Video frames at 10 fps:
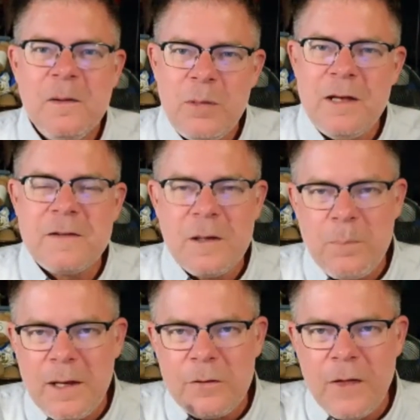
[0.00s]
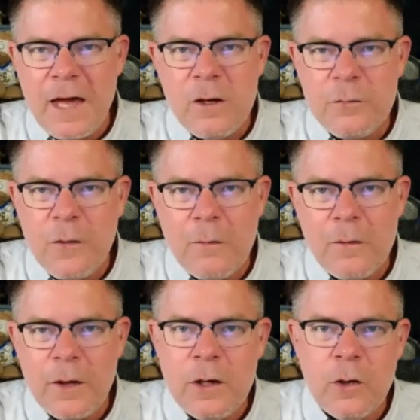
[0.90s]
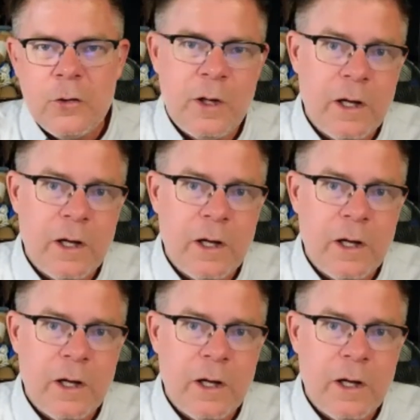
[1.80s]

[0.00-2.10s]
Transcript: BCP, thank you for everything you're doing.